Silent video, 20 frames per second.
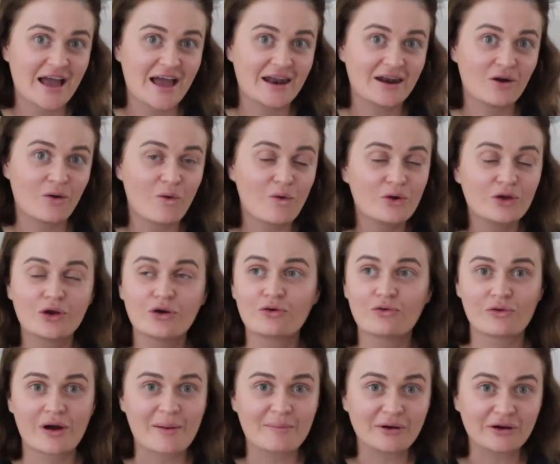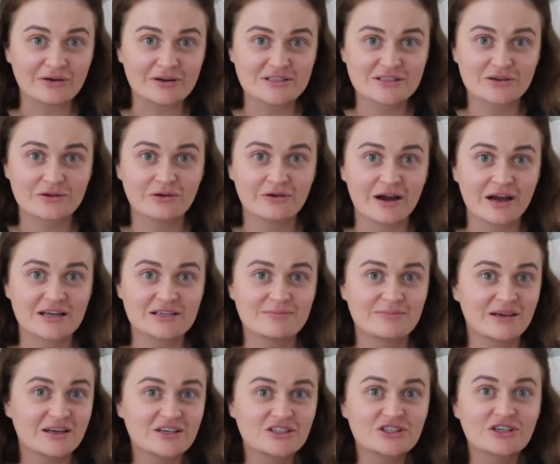and all your grammar is correct,
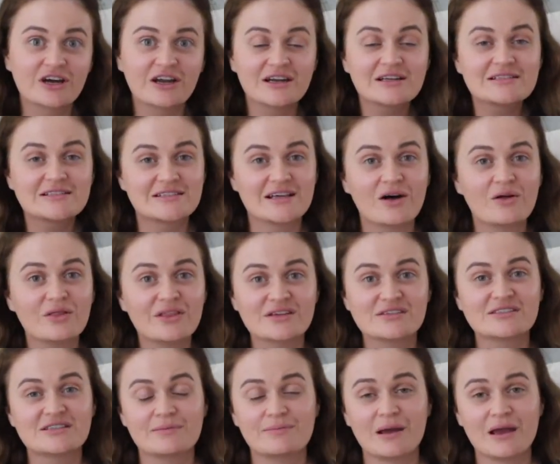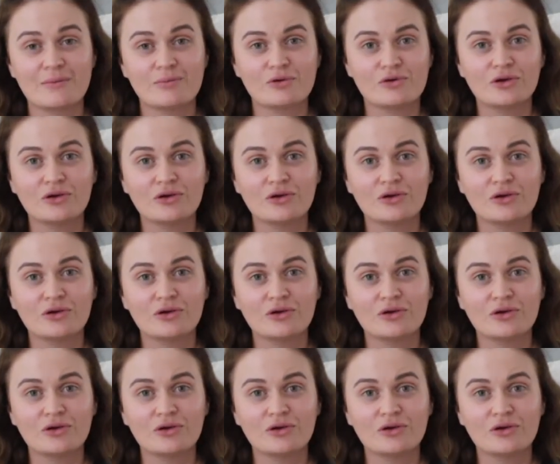because you're going to sell this to people.